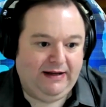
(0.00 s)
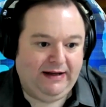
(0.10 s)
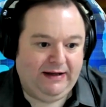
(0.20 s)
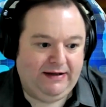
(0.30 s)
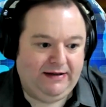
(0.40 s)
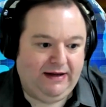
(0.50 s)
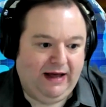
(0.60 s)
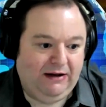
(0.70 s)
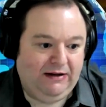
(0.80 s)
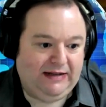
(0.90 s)
And
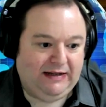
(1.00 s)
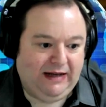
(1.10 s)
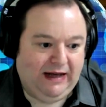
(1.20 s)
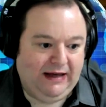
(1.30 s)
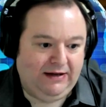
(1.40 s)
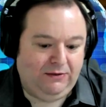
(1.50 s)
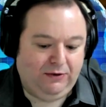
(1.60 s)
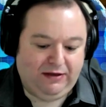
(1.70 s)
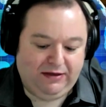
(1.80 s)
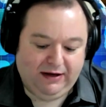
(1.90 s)
how does that tie in
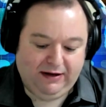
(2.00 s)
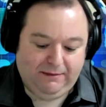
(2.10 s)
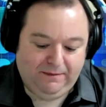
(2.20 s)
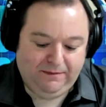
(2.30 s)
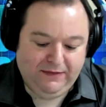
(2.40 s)
with the